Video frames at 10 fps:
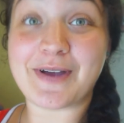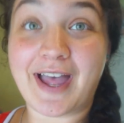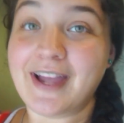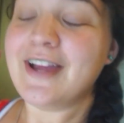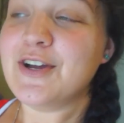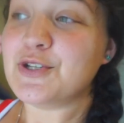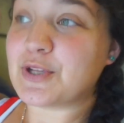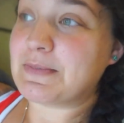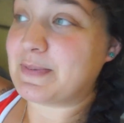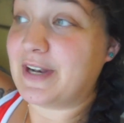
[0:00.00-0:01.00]
okay.
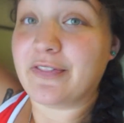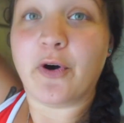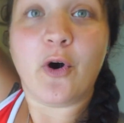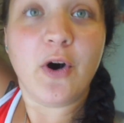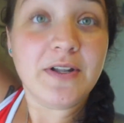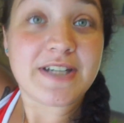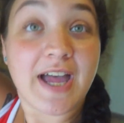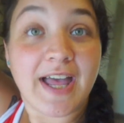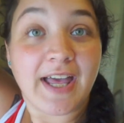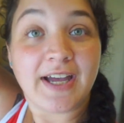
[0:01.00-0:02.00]
So I'm spending the whole
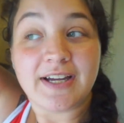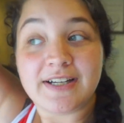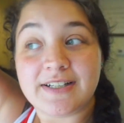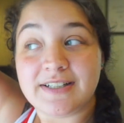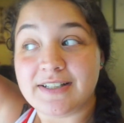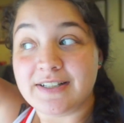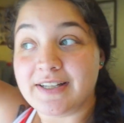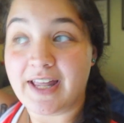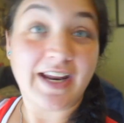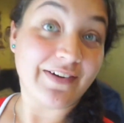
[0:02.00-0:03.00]
day
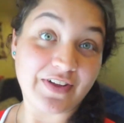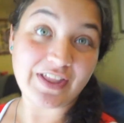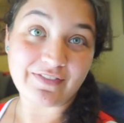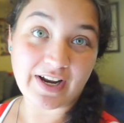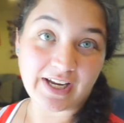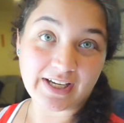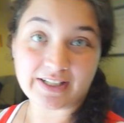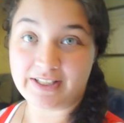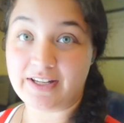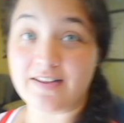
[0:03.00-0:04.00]
getting everything ready
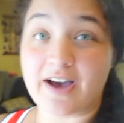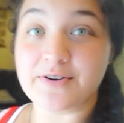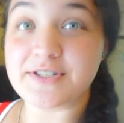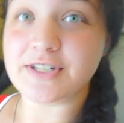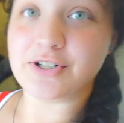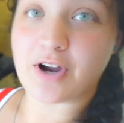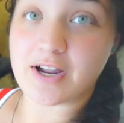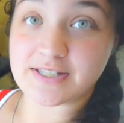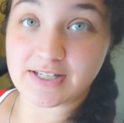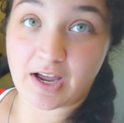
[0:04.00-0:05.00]
and cleaning the house.
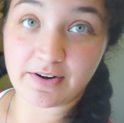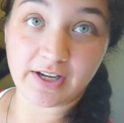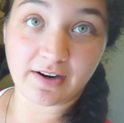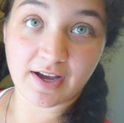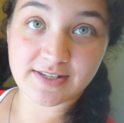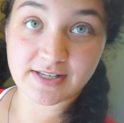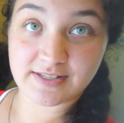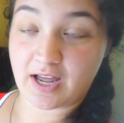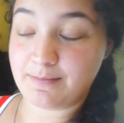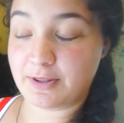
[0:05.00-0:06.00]
Grayson down here has his
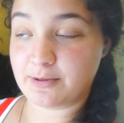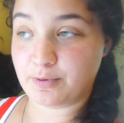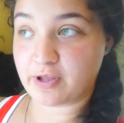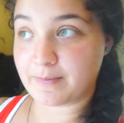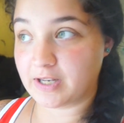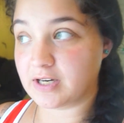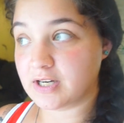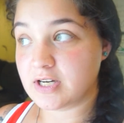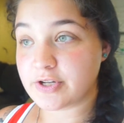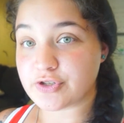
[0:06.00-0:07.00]
9-month appointment,
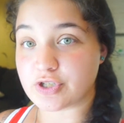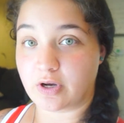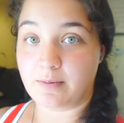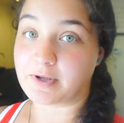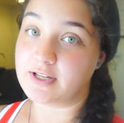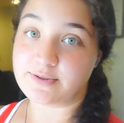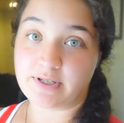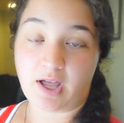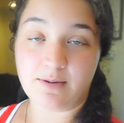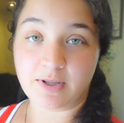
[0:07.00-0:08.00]
so I'm gonna do a
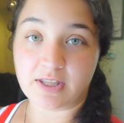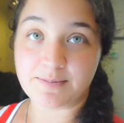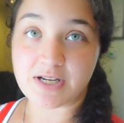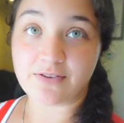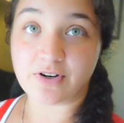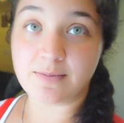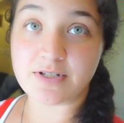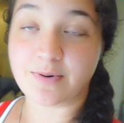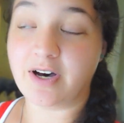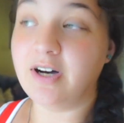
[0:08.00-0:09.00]
9-month update for him
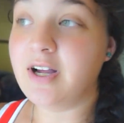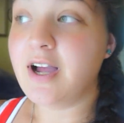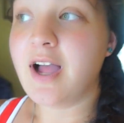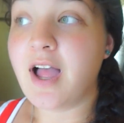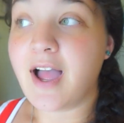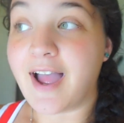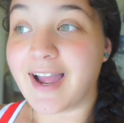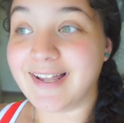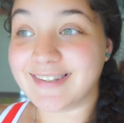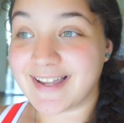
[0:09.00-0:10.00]
as well.
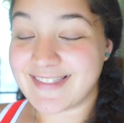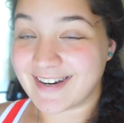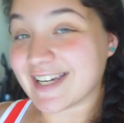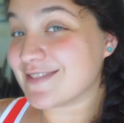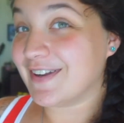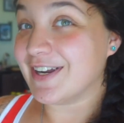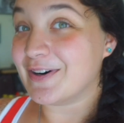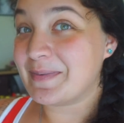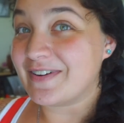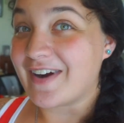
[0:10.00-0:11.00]
And then the next
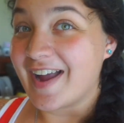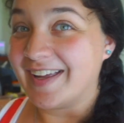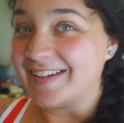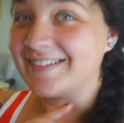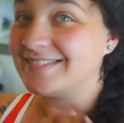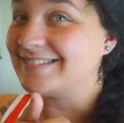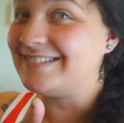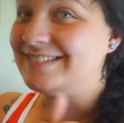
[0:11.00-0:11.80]
video will be Ryan.